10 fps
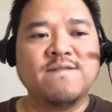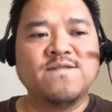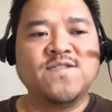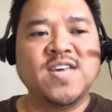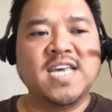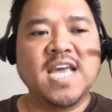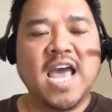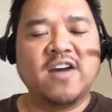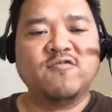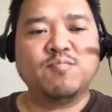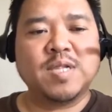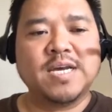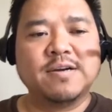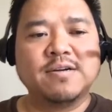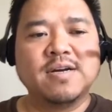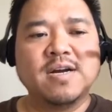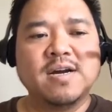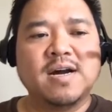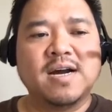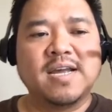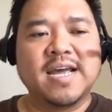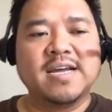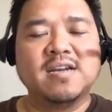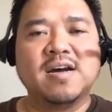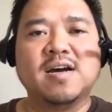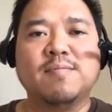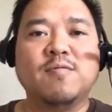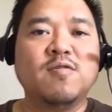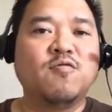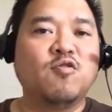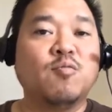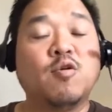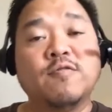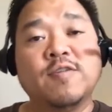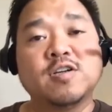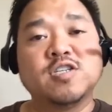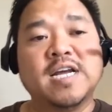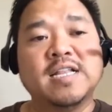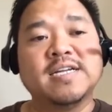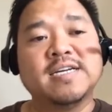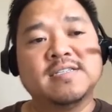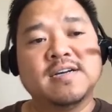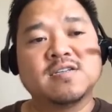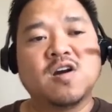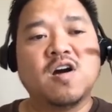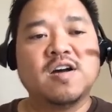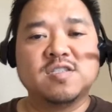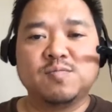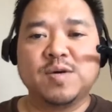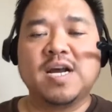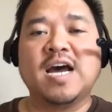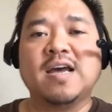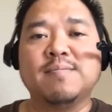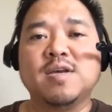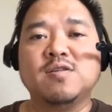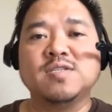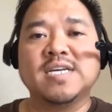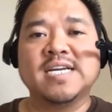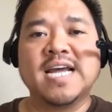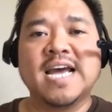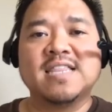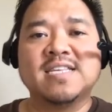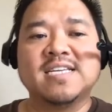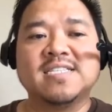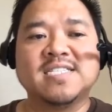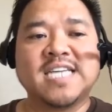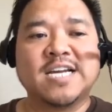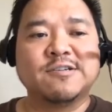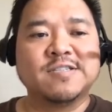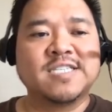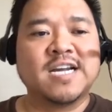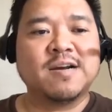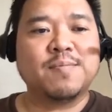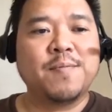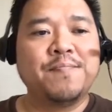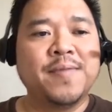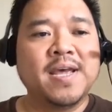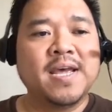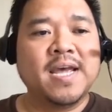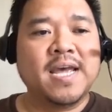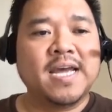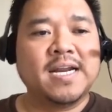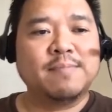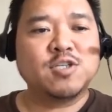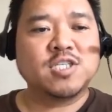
VF Player. Again, um, for more functionality it does cost, but I'm using it at the standard setup and I'm just